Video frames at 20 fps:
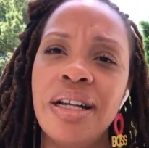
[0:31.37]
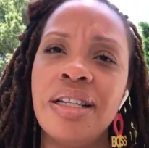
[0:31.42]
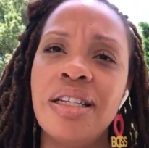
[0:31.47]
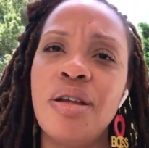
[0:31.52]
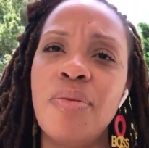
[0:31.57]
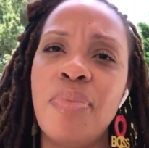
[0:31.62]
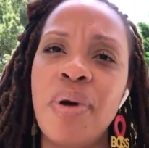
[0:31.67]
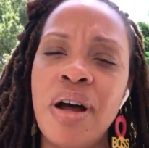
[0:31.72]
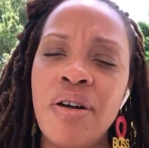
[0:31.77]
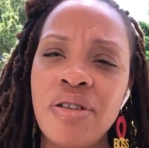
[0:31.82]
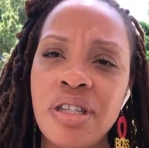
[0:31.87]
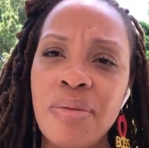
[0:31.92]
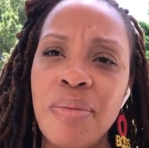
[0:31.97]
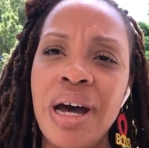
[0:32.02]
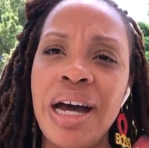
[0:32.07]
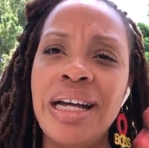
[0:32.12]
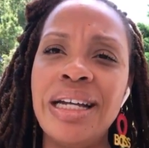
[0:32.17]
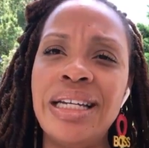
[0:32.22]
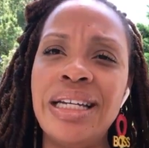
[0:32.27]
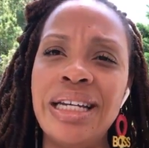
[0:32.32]
to bounce some
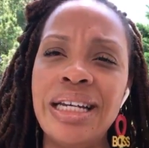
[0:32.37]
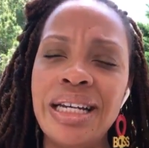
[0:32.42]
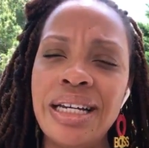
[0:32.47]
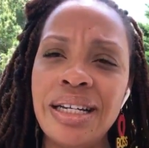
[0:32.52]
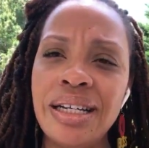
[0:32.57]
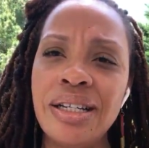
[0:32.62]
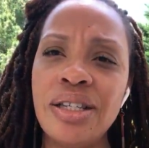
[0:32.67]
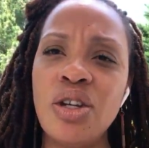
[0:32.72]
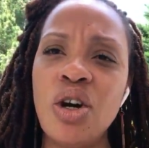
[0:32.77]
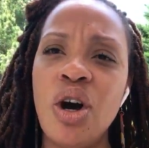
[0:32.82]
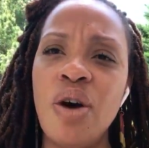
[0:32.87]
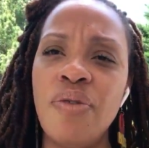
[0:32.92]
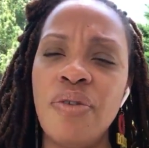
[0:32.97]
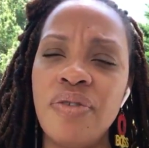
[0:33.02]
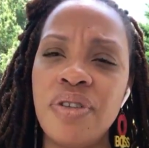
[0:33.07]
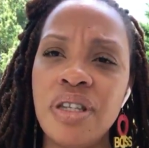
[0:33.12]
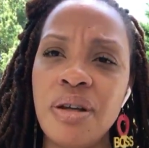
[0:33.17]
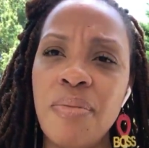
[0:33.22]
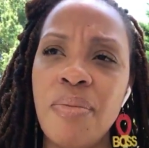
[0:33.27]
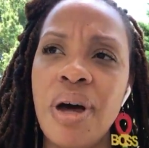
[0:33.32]
ideas off of
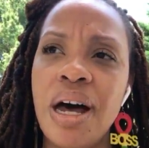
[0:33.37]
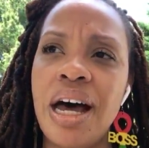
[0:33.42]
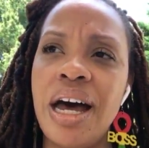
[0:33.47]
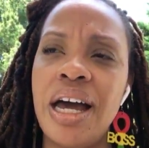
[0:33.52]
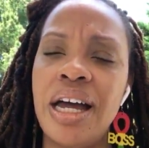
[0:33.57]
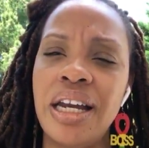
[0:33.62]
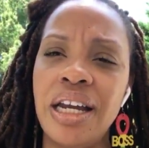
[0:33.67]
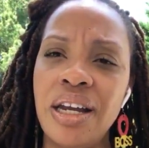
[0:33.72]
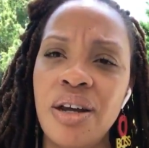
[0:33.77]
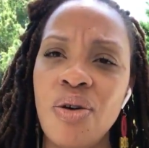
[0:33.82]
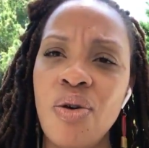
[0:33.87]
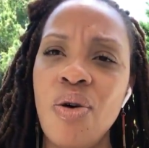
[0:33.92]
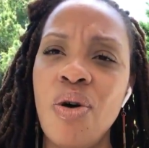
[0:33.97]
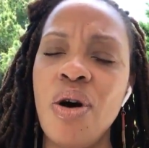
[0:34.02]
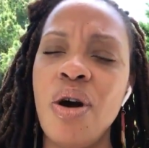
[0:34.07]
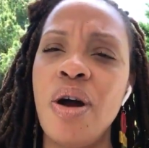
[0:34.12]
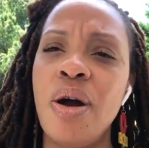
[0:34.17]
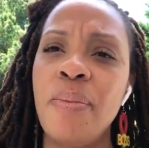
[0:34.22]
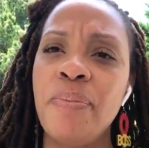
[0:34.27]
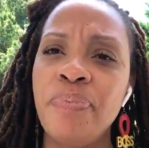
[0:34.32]
somebody,
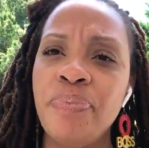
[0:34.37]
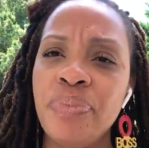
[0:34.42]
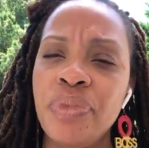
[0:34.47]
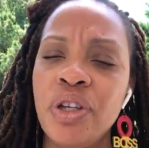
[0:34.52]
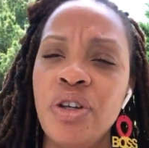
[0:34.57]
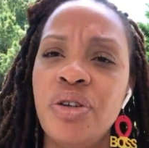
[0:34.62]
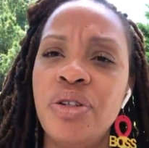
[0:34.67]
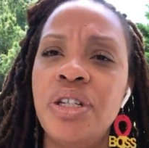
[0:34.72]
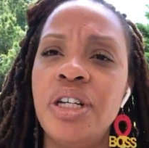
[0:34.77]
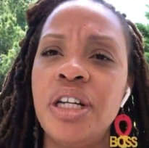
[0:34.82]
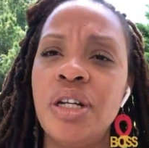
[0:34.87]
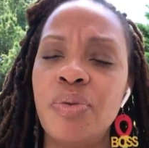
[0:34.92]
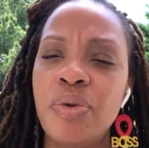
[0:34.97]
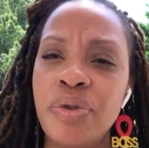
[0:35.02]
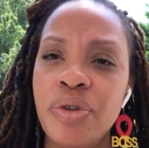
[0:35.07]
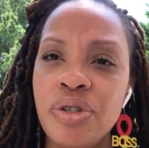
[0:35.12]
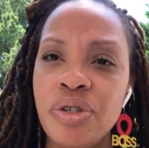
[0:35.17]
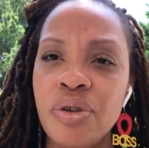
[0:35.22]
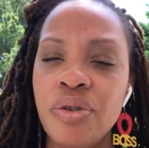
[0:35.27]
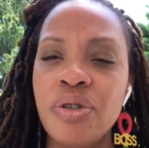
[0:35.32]
or you're dealing
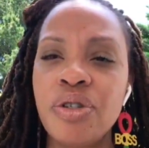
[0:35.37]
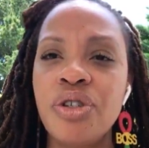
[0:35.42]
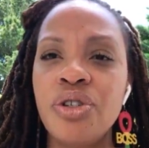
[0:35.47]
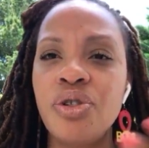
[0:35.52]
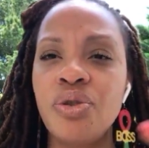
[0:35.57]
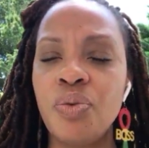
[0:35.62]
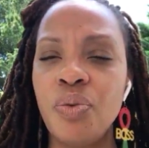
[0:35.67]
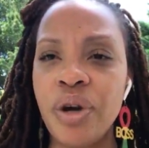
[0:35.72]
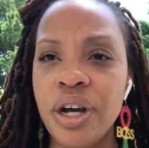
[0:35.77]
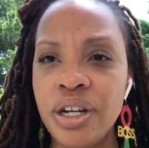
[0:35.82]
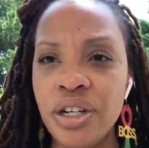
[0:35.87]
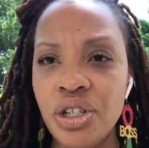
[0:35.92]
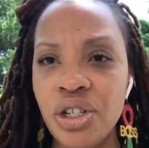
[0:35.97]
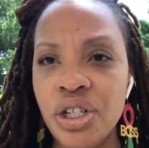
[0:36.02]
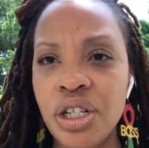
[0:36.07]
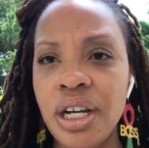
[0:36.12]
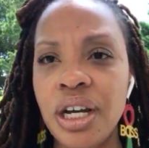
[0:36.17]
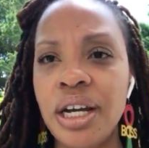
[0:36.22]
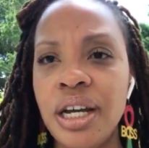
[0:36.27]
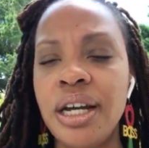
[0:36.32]
with a certain
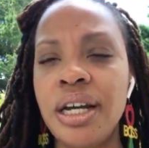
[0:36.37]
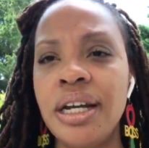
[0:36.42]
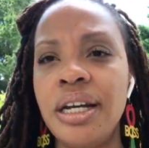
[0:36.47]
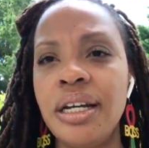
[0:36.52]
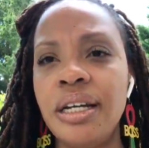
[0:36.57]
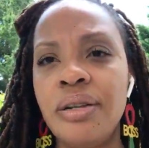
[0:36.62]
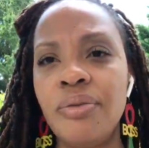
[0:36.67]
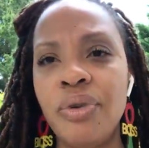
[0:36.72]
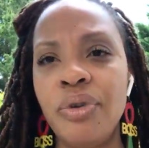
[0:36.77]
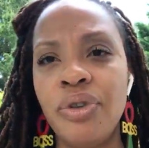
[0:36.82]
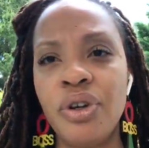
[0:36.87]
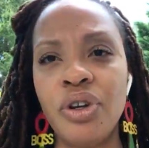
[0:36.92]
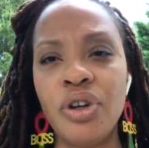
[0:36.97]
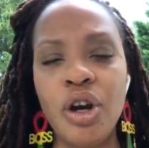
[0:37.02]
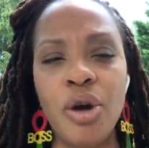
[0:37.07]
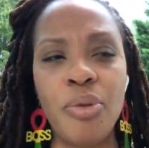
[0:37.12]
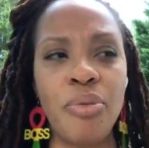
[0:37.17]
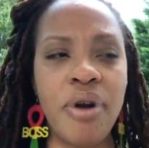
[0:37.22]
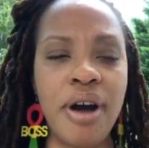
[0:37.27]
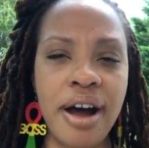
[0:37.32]
situation with your
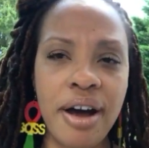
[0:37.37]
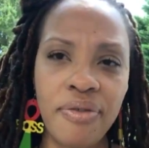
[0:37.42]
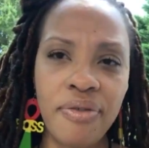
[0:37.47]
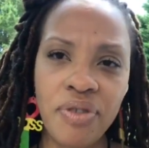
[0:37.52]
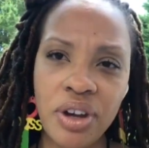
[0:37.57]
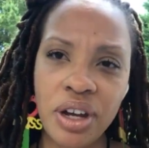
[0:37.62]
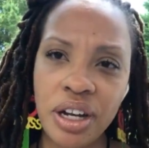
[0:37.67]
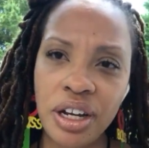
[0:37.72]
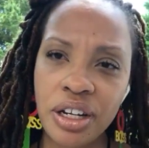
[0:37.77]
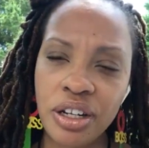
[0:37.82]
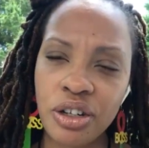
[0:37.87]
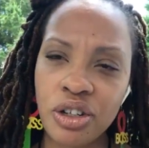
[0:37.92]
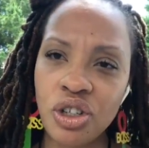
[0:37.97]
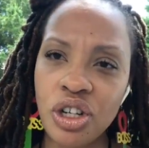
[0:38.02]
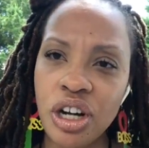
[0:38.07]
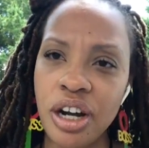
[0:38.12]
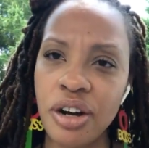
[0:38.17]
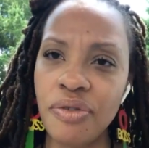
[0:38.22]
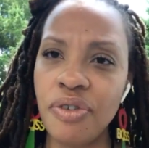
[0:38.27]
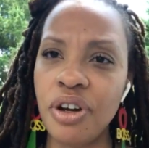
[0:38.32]
nonprofit and you're
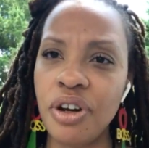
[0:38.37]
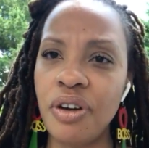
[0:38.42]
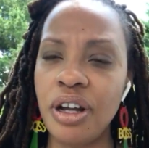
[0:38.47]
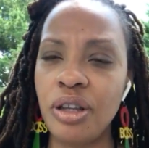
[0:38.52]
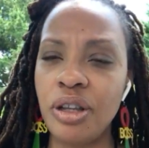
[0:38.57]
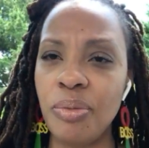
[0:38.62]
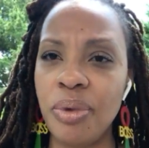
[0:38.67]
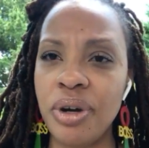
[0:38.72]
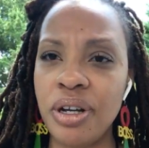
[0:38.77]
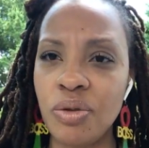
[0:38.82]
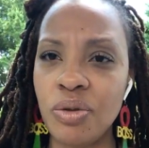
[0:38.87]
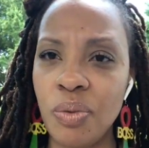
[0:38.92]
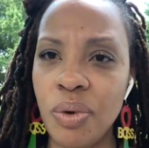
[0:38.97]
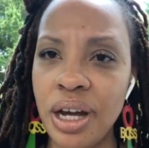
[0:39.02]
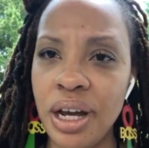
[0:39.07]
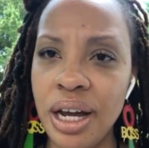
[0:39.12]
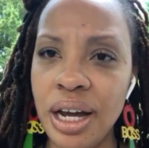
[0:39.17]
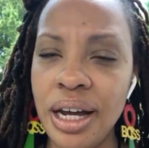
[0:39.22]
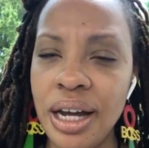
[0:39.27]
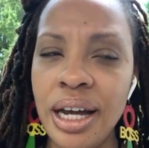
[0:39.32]
trying to figure out the best
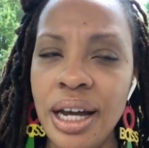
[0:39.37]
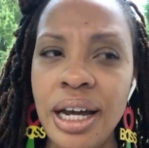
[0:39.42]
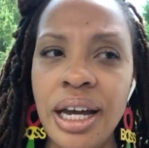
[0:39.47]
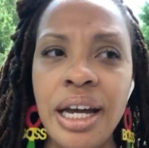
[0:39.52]
way